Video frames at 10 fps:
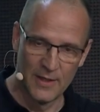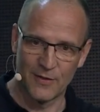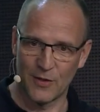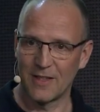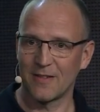
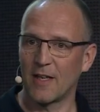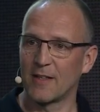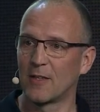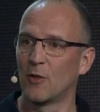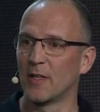So these are
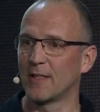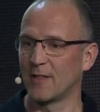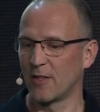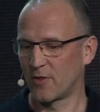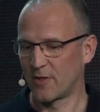currently
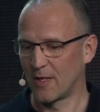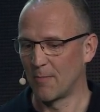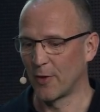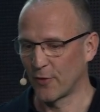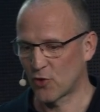the
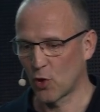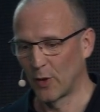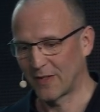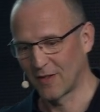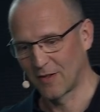amount of
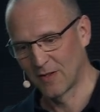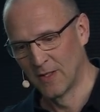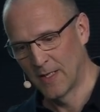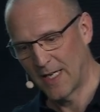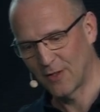choices,
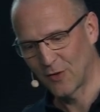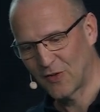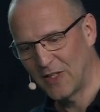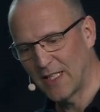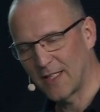and you
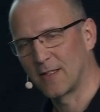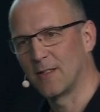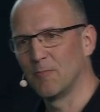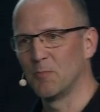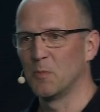see that
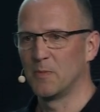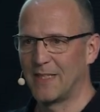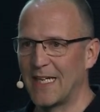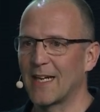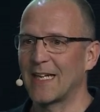
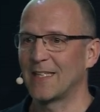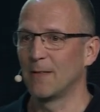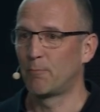they are getting